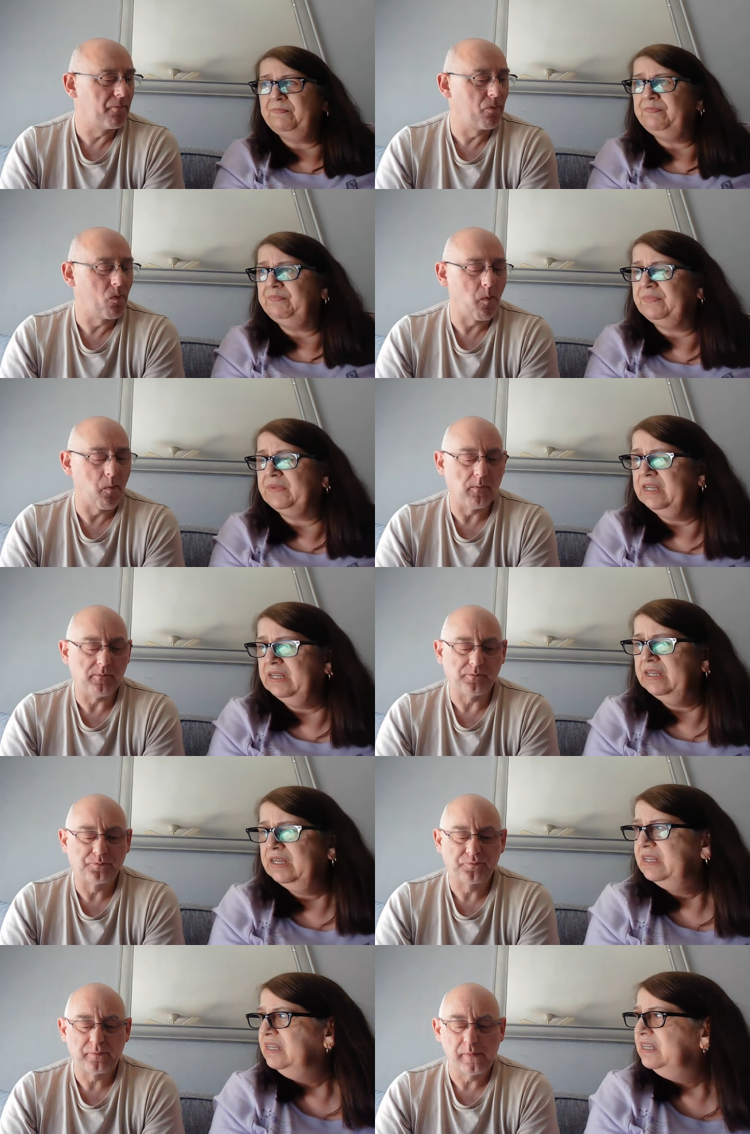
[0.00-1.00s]

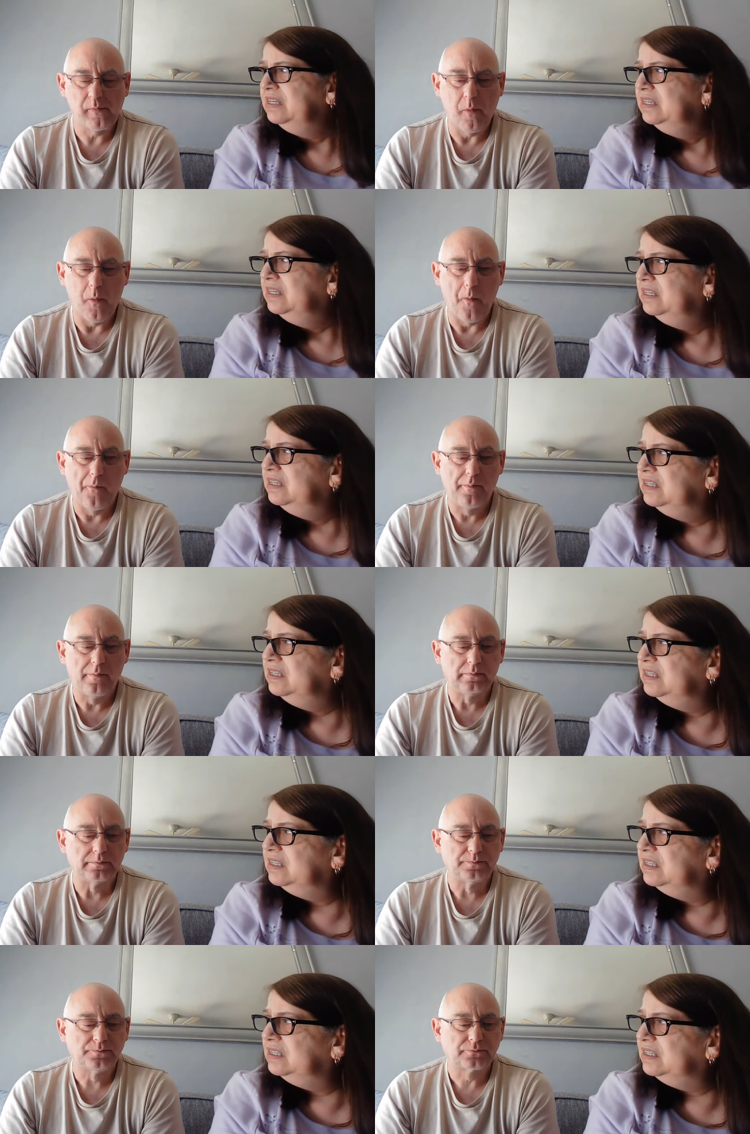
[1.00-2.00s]

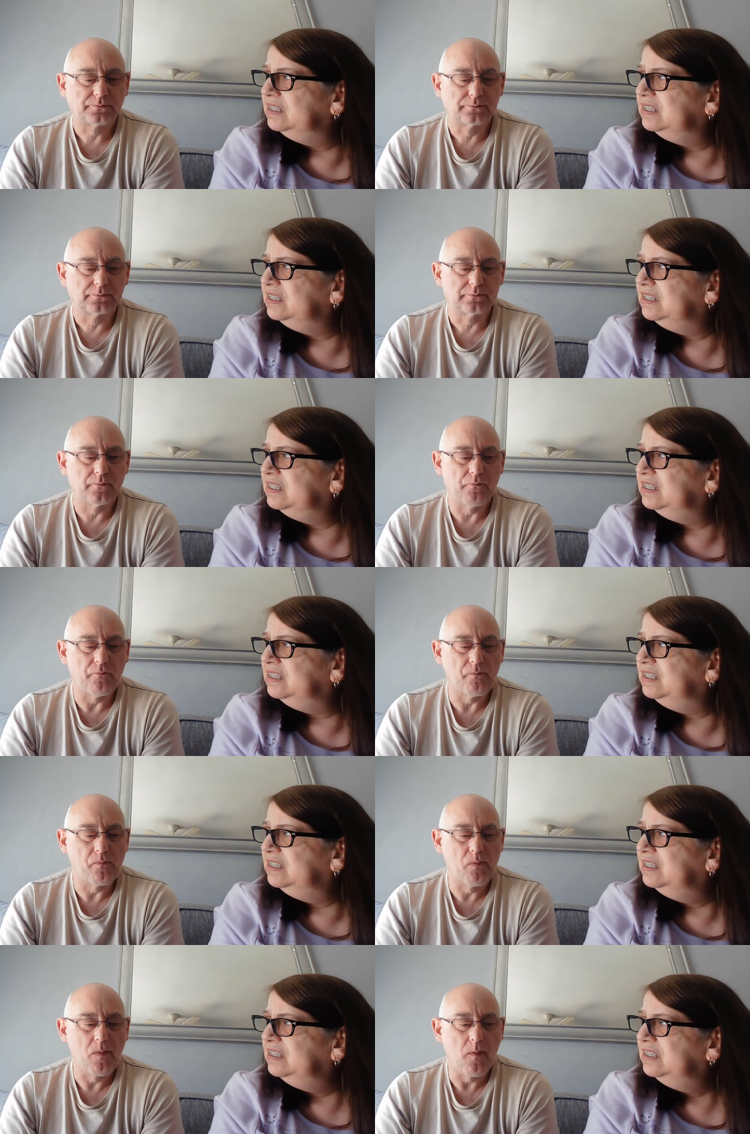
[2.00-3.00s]

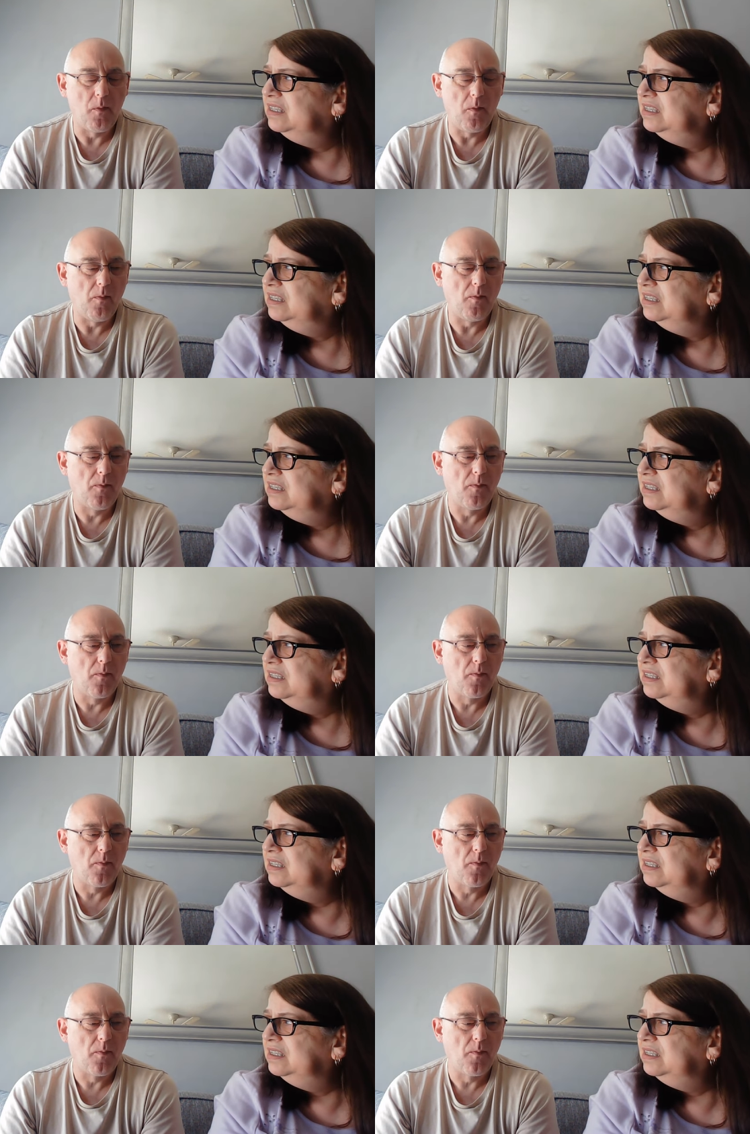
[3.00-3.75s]
(silence)